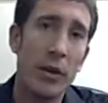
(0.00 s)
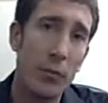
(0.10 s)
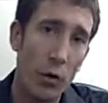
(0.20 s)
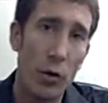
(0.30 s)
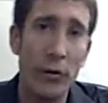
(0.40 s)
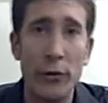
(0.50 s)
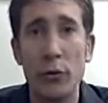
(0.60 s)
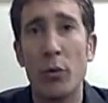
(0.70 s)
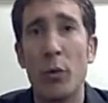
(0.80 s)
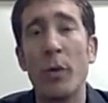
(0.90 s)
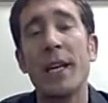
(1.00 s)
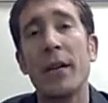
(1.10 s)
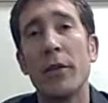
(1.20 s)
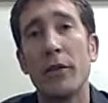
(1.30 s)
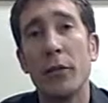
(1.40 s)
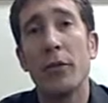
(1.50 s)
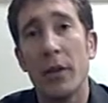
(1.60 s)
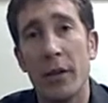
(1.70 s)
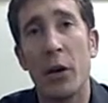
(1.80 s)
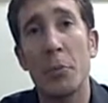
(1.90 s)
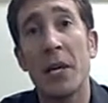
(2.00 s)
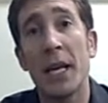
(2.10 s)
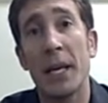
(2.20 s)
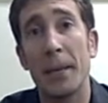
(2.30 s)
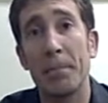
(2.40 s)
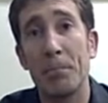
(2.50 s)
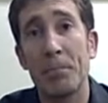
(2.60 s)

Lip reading: in regards to doing what we need to do to help you get it.